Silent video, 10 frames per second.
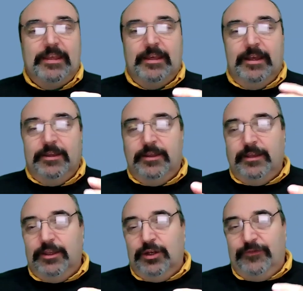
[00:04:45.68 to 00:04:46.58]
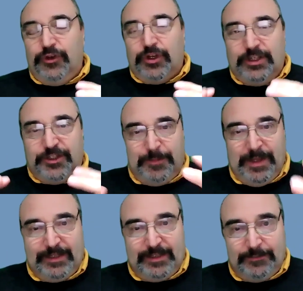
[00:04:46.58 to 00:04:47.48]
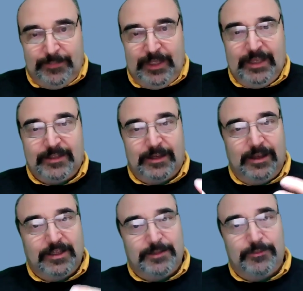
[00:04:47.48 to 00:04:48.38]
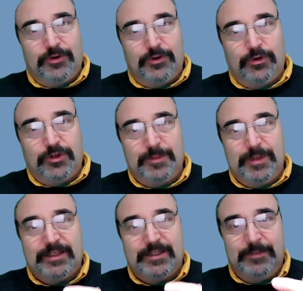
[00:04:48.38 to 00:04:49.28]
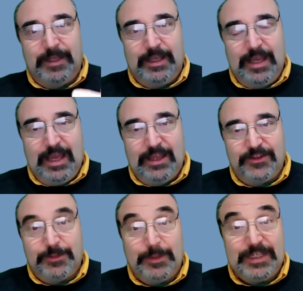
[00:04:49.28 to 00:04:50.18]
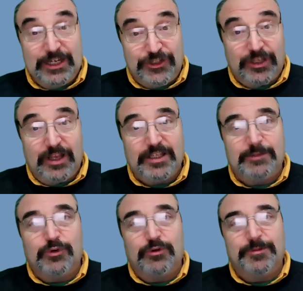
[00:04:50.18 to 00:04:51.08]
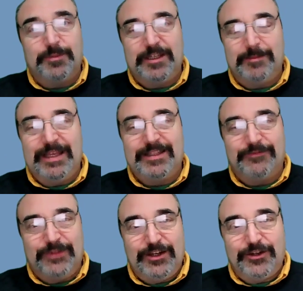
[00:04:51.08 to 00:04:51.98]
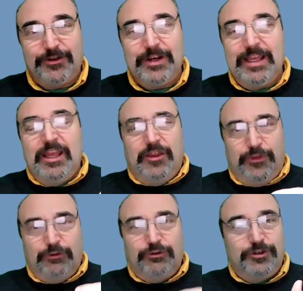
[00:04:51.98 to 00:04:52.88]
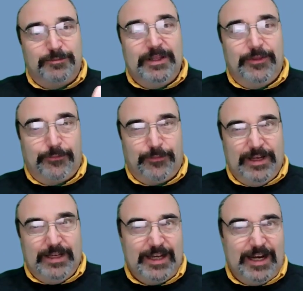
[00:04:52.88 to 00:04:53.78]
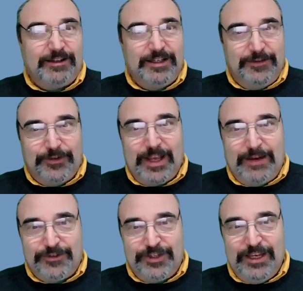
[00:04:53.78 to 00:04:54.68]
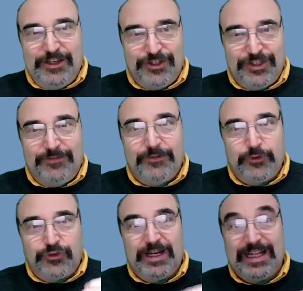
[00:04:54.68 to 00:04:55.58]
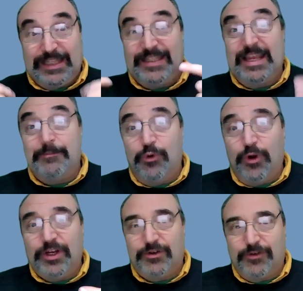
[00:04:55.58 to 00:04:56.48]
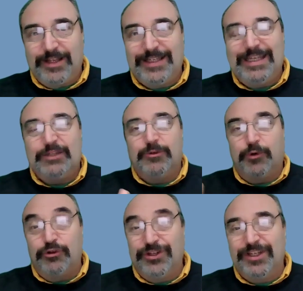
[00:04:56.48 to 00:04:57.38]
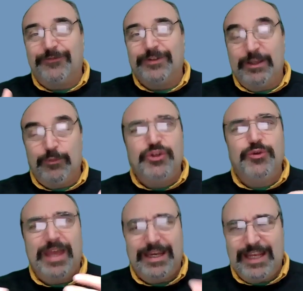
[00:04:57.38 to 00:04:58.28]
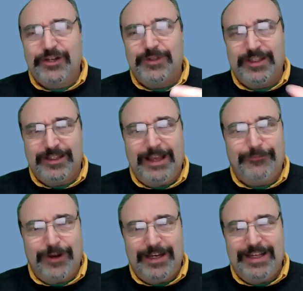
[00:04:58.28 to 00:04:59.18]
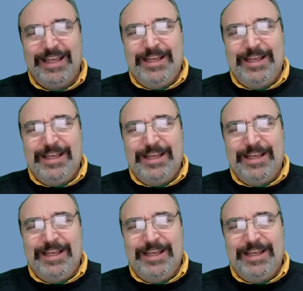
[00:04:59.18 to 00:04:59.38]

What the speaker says: If you're going to speak to me as a customer, or speak to me as a potential customer, or speak to me as a vendor, those should be three entirely different conversations. Even if you're trying to get the same point across, you need to approach it differently. And we do that naturally in life, right?